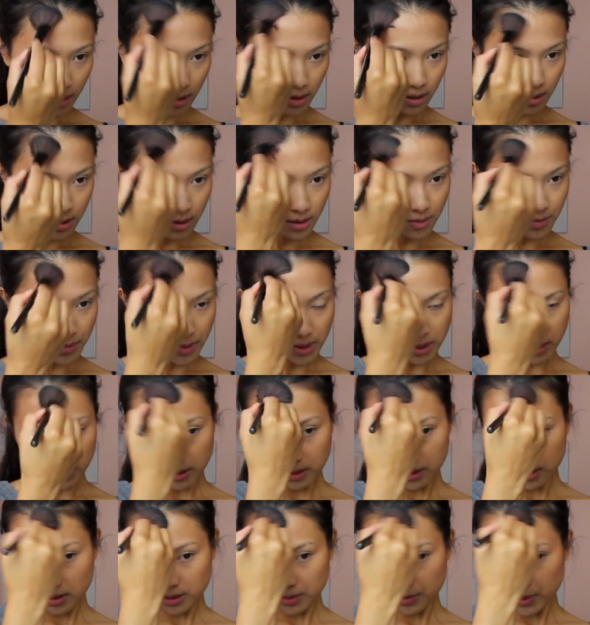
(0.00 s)
Um, a
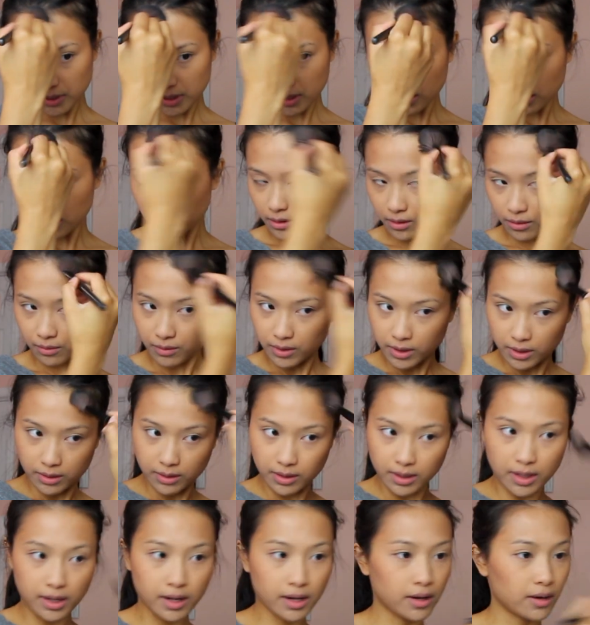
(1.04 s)
little bit around
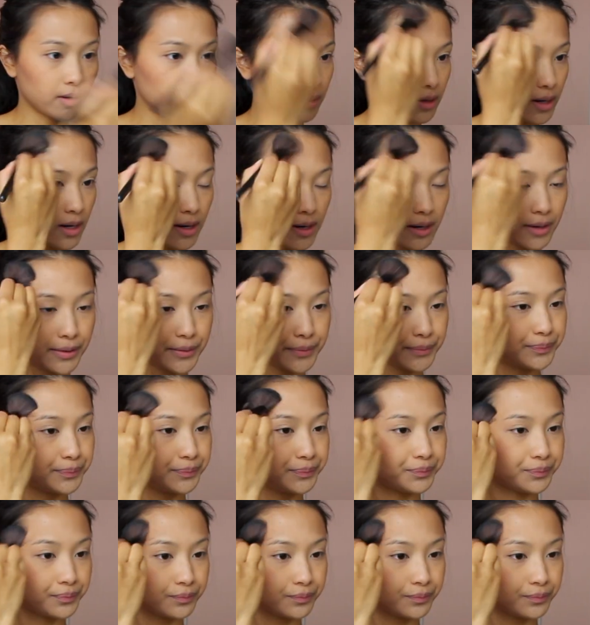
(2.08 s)
the hairline